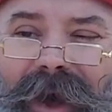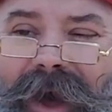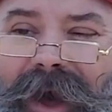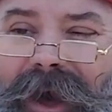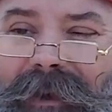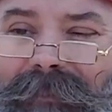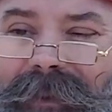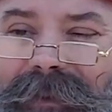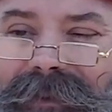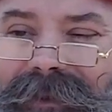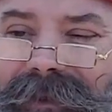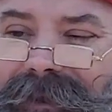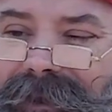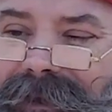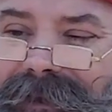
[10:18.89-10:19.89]
up.
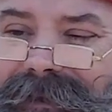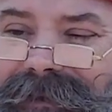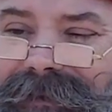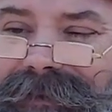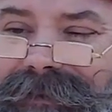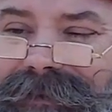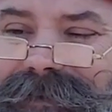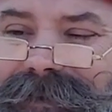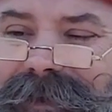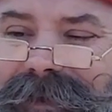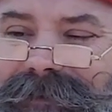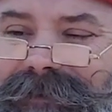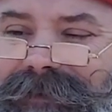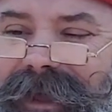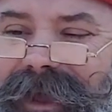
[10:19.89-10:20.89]

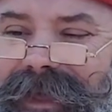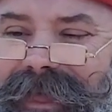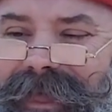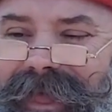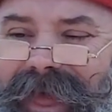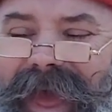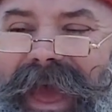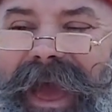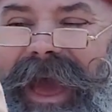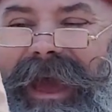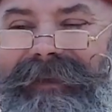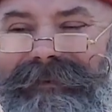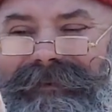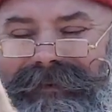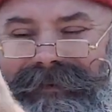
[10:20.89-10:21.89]
Just like that.